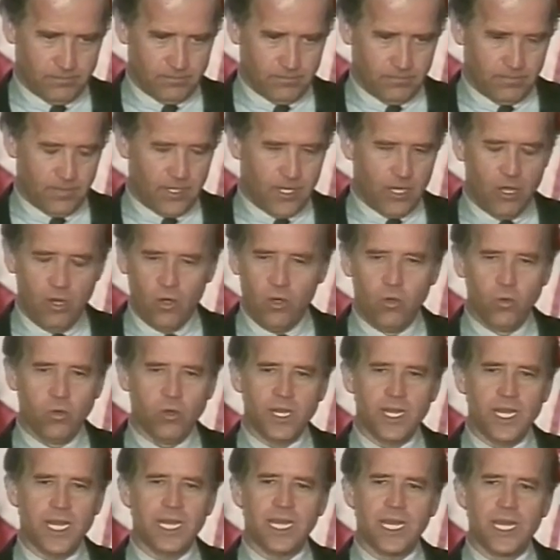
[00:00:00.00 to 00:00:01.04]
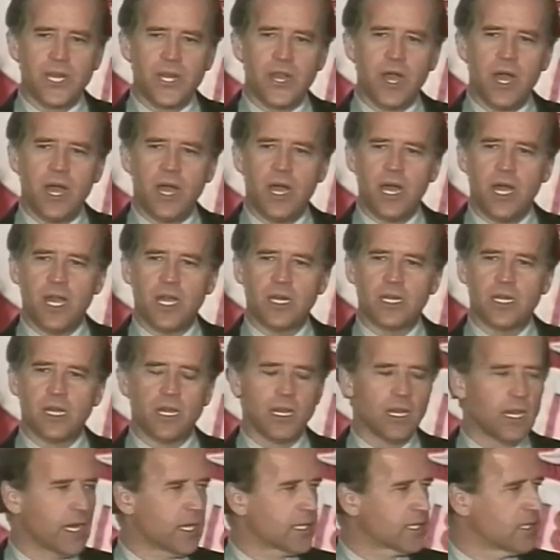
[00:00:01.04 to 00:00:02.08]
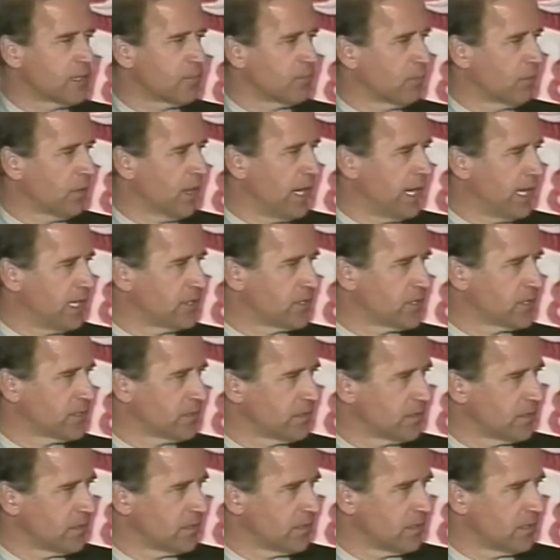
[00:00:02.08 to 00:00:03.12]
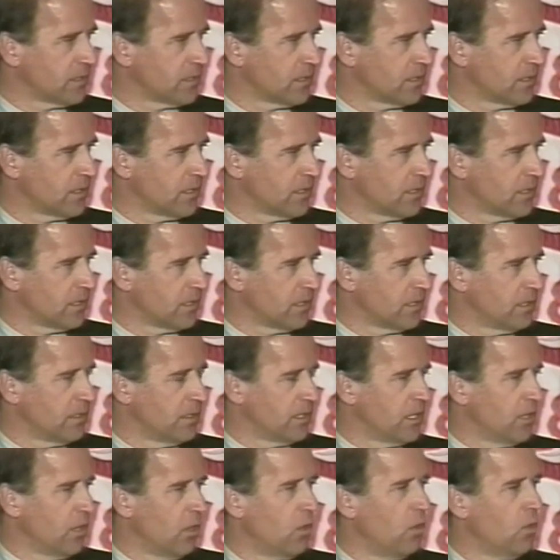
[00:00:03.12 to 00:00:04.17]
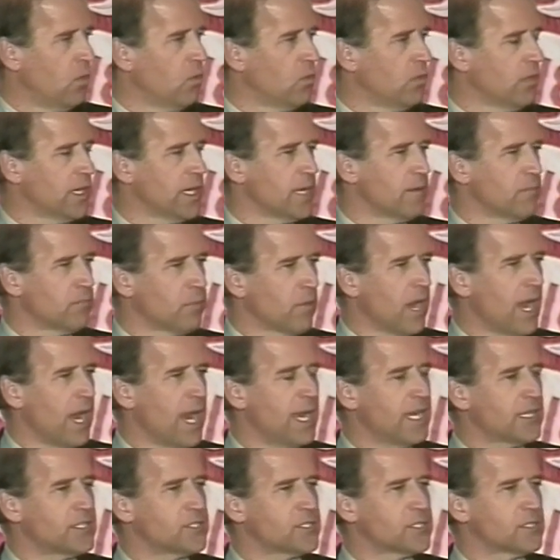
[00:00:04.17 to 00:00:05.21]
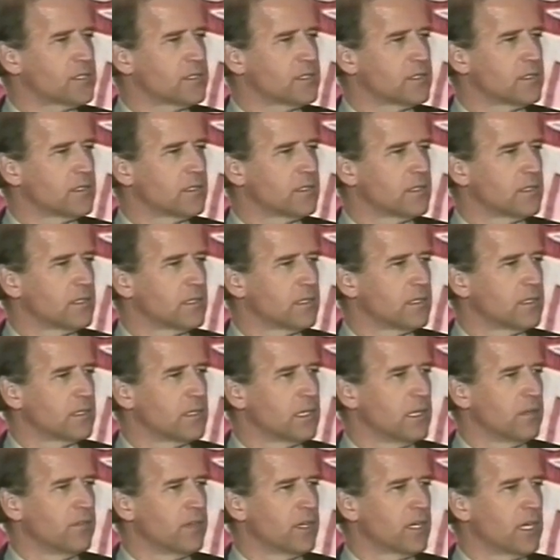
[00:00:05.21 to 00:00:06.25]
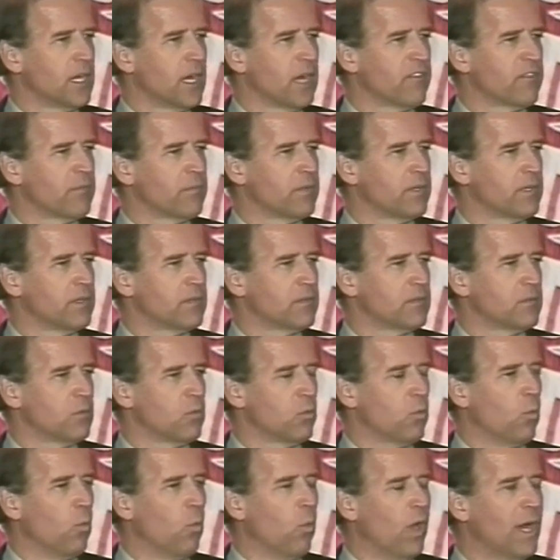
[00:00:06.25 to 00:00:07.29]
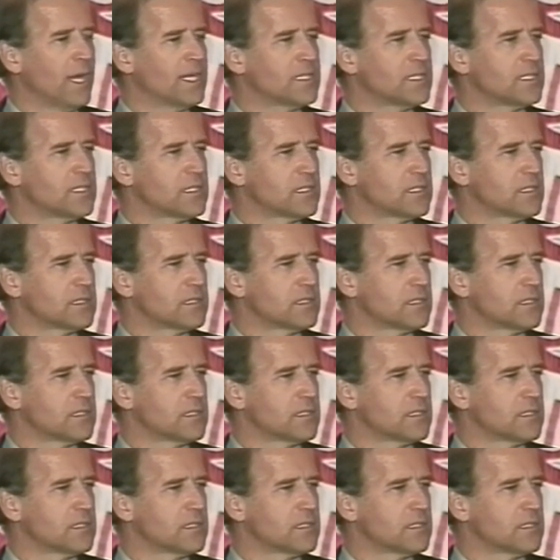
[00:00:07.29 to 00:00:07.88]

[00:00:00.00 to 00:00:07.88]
the only non elected branch, the only branch of the government once